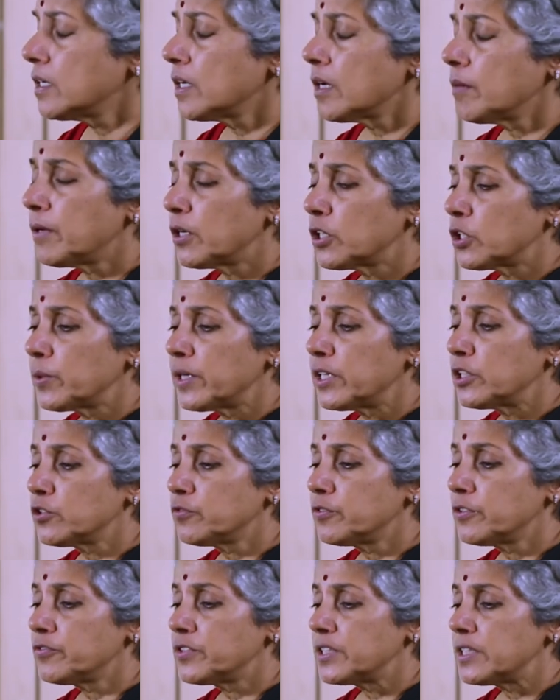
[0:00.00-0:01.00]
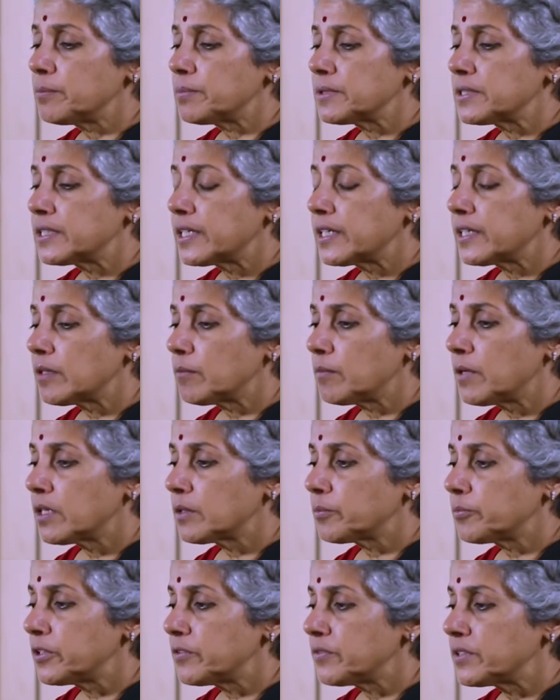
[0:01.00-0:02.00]
about twelve to fifteen percent
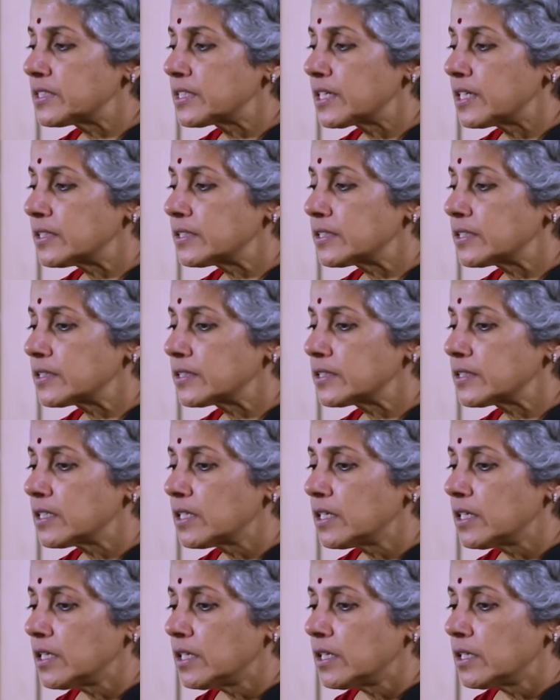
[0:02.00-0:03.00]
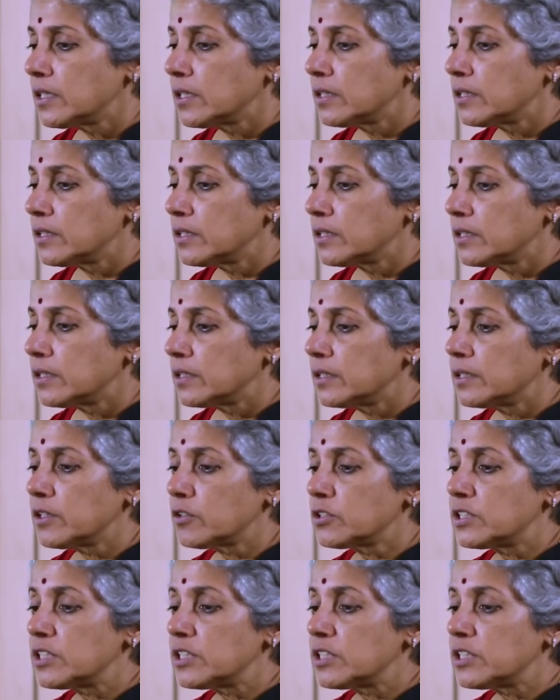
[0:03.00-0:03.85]
among previous cases. Now,